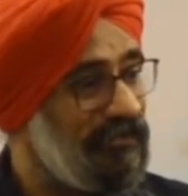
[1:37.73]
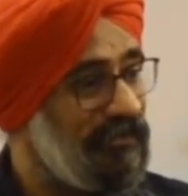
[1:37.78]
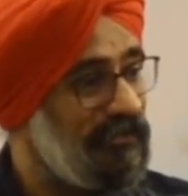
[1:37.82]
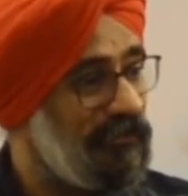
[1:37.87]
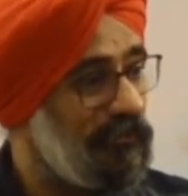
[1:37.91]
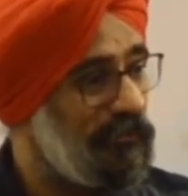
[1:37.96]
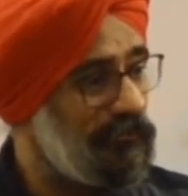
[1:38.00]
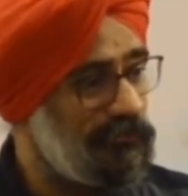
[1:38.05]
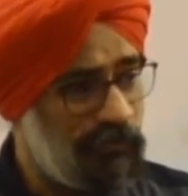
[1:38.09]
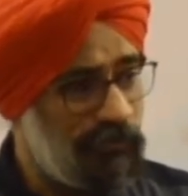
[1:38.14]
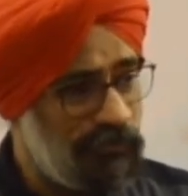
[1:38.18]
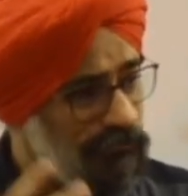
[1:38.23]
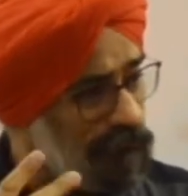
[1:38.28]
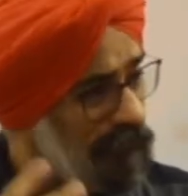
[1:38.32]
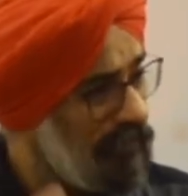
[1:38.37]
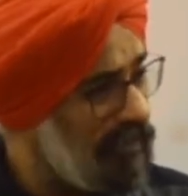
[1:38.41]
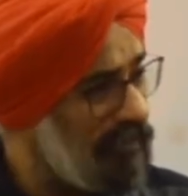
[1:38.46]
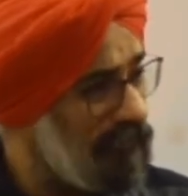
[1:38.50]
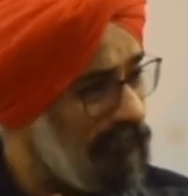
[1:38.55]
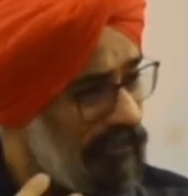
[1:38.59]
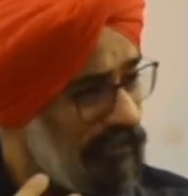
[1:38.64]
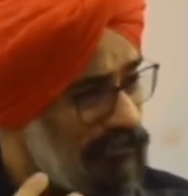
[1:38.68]
So he's
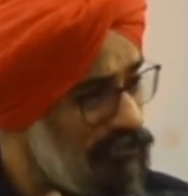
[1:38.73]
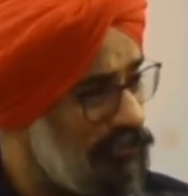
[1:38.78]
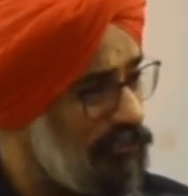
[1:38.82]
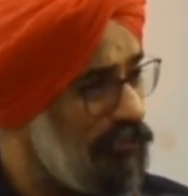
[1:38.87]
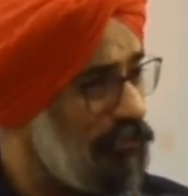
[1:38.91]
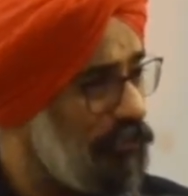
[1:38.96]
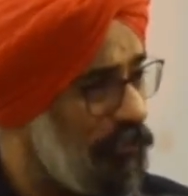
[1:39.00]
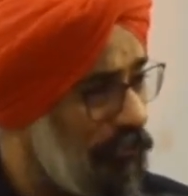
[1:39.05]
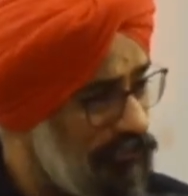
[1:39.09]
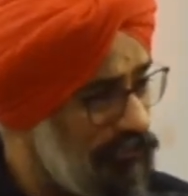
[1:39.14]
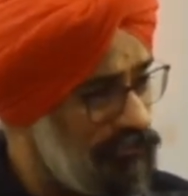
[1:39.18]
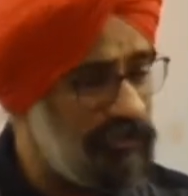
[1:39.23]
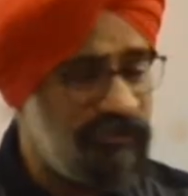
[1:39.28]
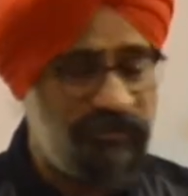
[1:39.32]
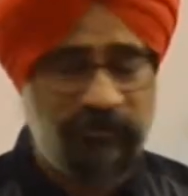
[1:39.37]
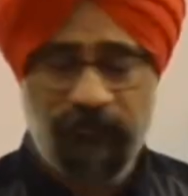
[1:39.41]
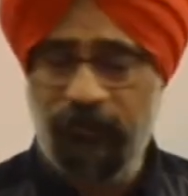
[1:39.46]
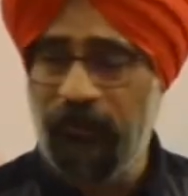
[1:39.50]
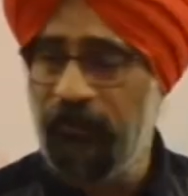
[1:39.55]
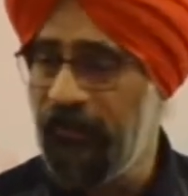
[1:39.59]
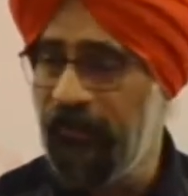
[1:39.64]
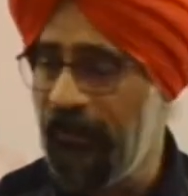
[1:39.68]
very much conscious
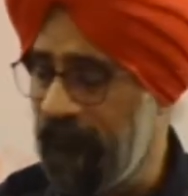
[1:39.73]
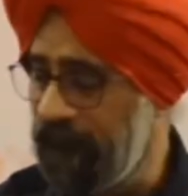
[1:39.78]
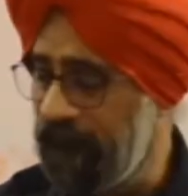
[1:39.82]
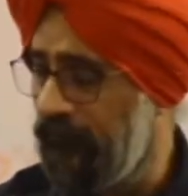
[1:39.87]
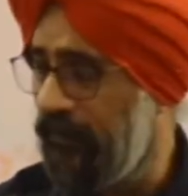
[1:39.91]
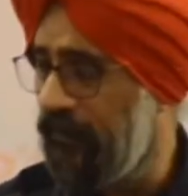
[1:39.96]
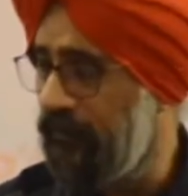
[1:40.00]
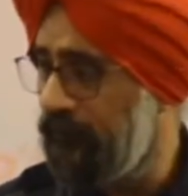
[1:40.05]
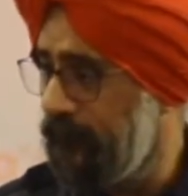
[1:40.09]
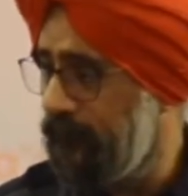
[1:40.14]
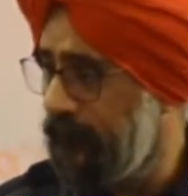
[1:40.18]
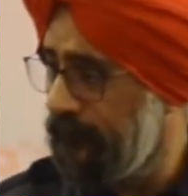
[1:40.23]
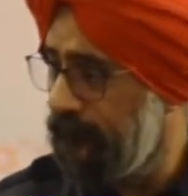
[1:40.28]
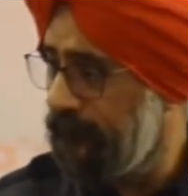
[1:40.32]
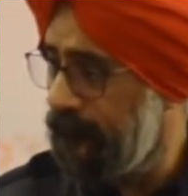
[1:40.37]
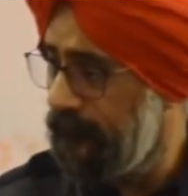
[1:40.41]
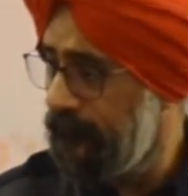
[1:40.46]
about environment.